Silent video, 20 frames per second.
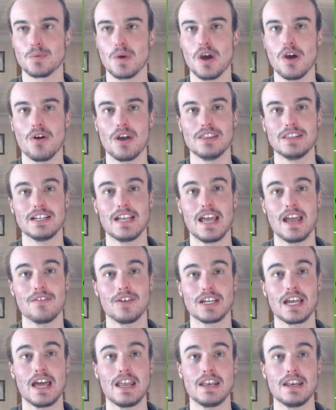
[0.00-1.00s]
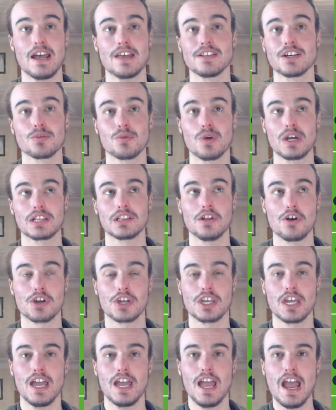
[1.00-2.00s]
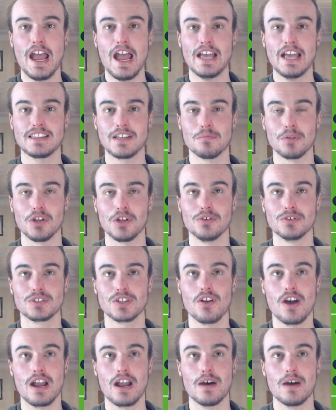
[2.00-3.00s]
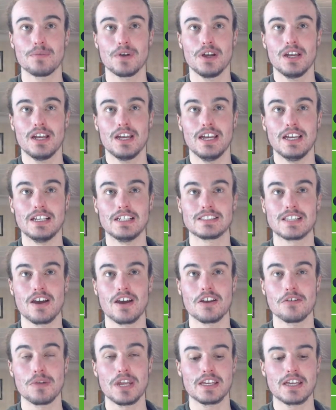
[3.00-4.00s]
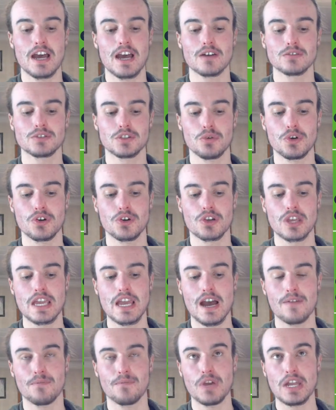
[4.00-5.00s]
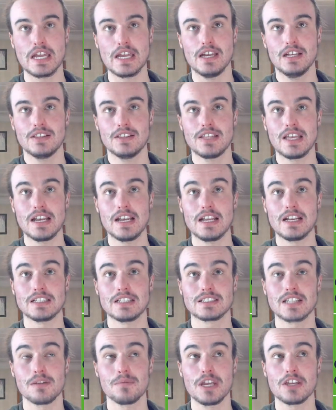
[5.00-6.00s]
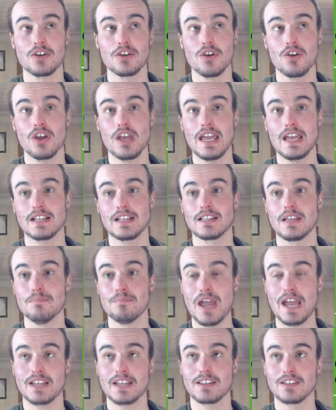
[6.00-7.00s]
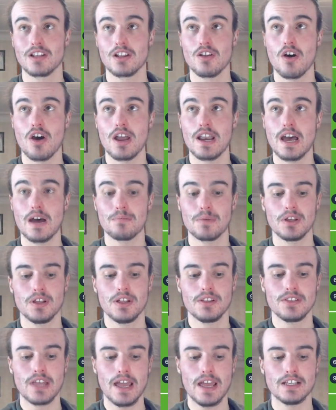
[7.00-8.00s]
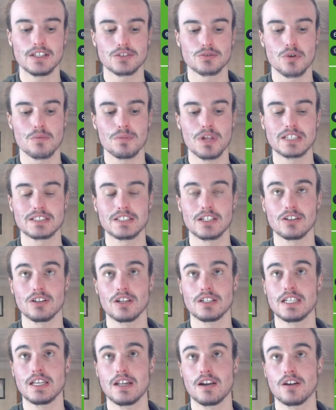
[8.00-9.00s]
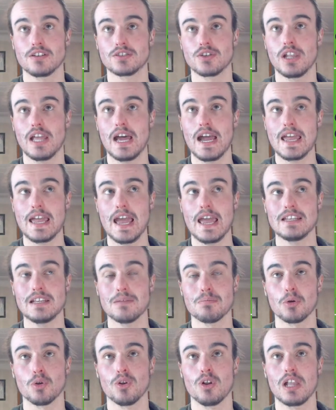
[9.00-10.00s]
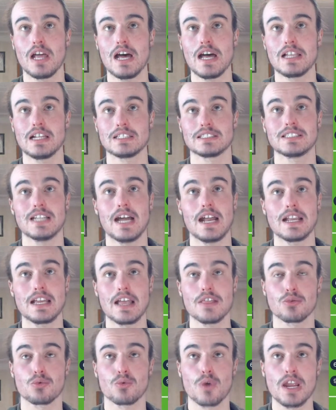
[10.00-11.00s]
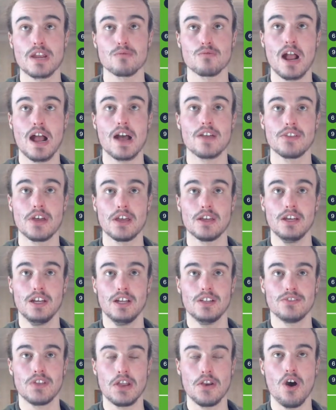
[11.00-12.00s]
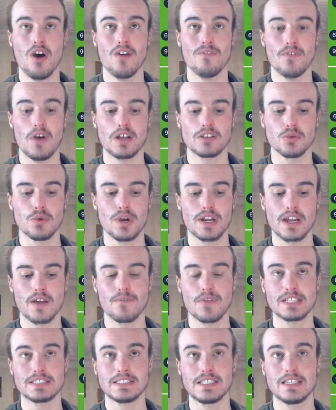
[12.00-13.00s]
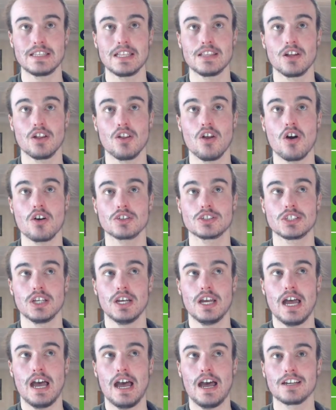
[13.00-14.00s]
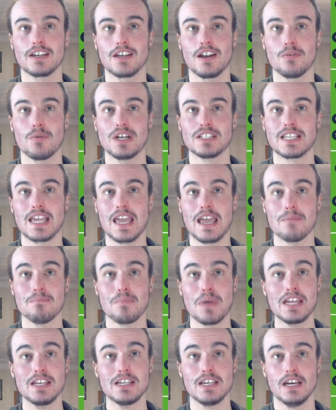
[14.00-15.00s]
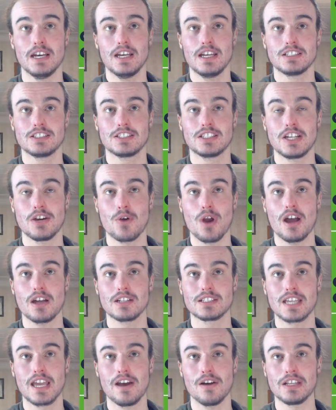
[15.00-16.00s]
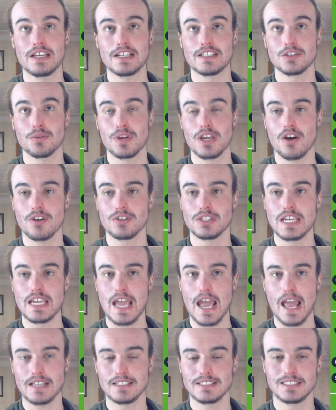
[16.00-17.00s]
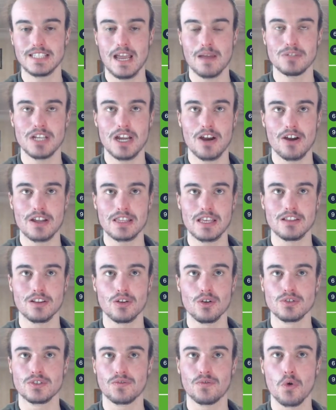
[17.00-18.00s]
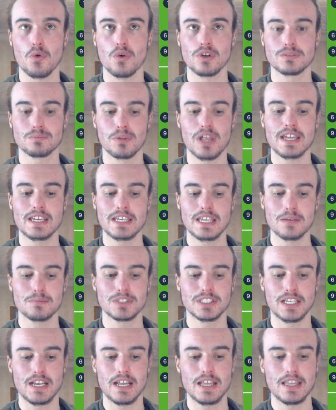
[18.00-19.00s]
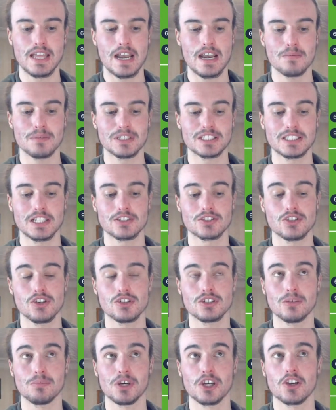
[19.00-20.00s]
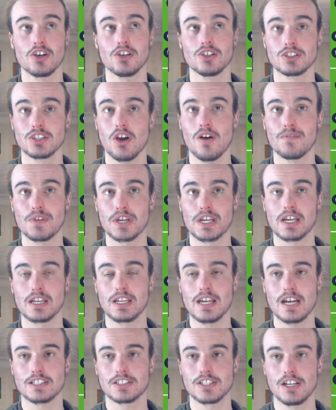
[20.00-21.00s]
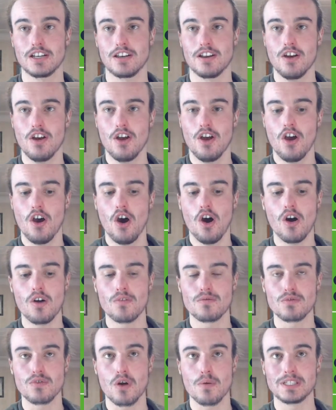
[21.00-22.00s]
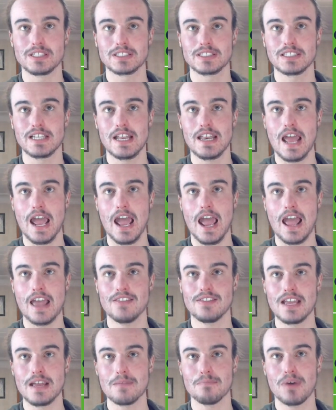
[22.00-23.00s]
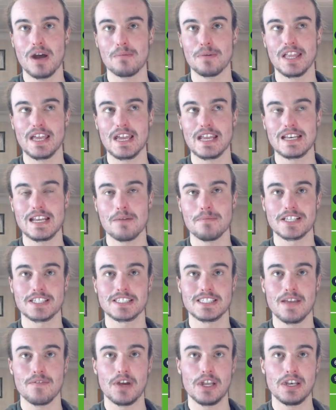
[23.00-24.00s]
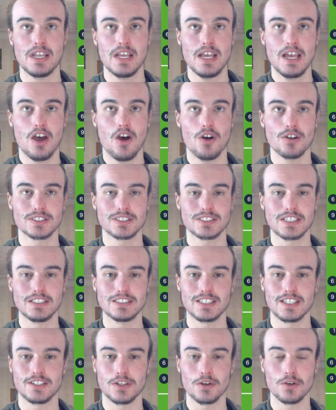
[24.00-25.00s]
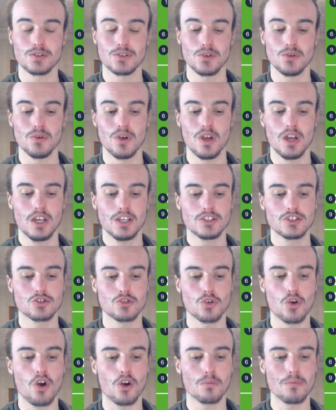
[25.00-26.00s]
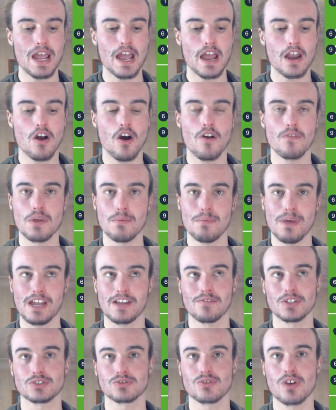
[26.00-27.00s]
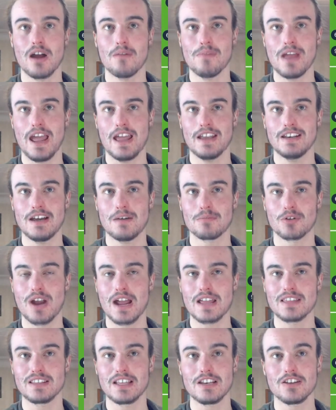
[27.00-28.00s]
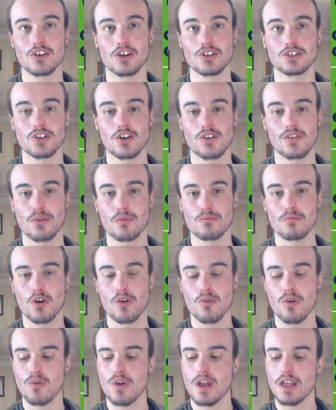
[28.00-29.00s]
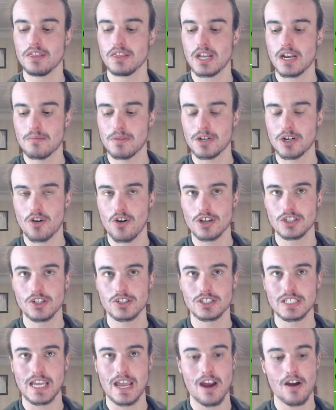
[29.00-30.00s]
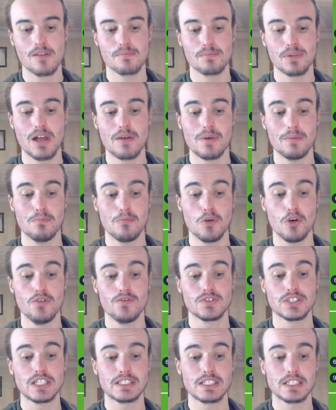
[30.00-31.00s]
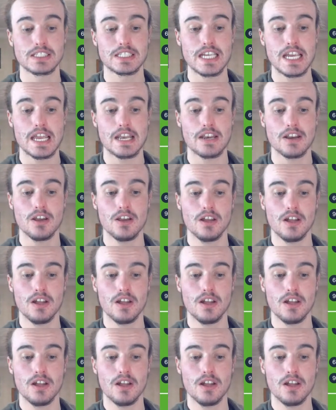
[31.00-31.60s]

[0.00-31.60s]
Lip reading: well. And then having another quick look at the Blues lineup, it is going to be Karl Tuanukuafi. Then it is going to be Kurt Eklund back in the lineup. That is replacing Latero Tole and Nepo Lulala starting at 3 rather than Ofa Tuangafasi. Then the locks are going to once again be Gerard Cowley, Tuioti, and Sam Derry. Then loose forwards, Blake Gibson in that number 6 jersey because of the concussion of Robinson, and then Papali number 7, Hoskins Attutu, strong man off the back of a scrum at number 8. Then you've got Jonathan Ruru in the number 9 jersey. Harry Plummer moves into 10.